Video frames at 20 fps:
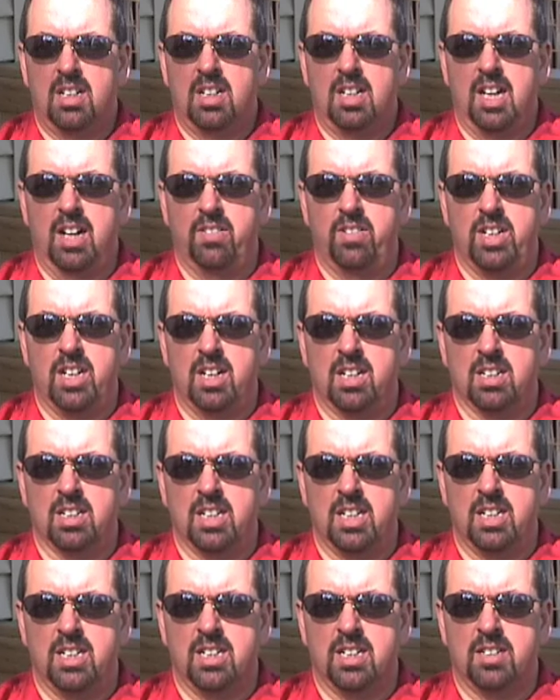
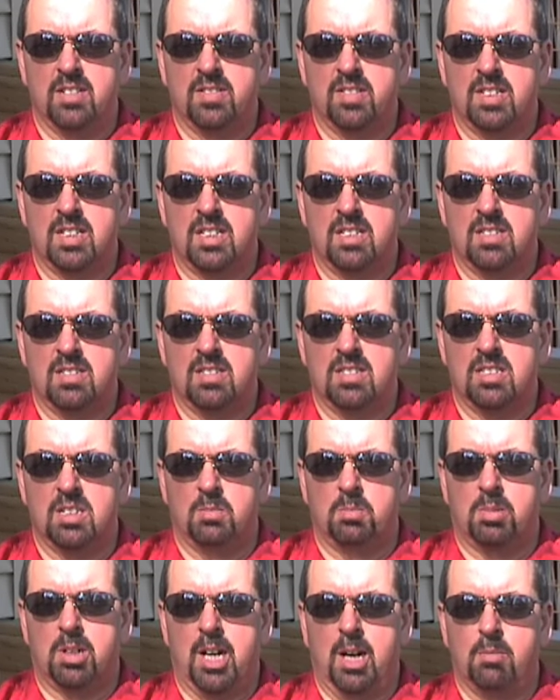evidently
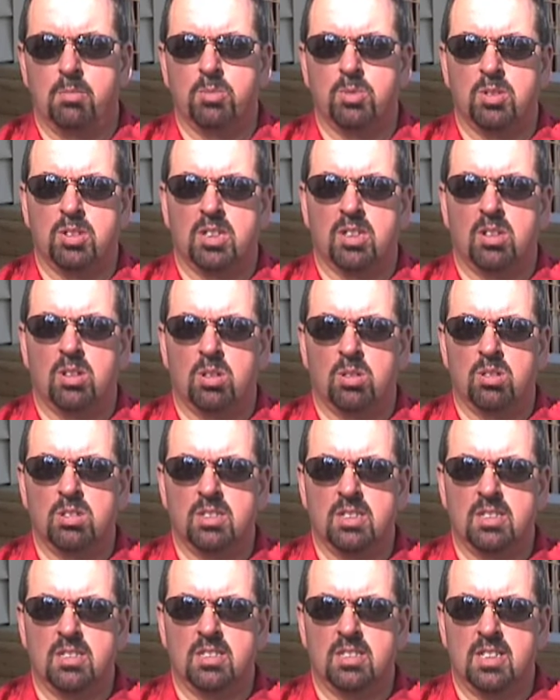some problems with the
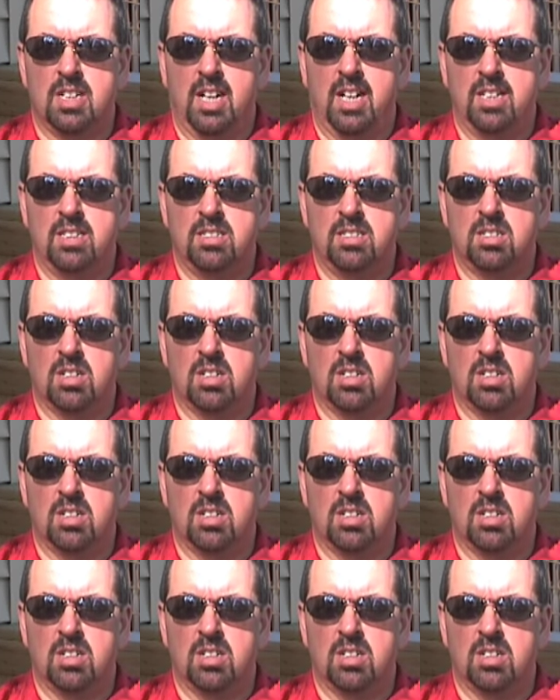hose inside.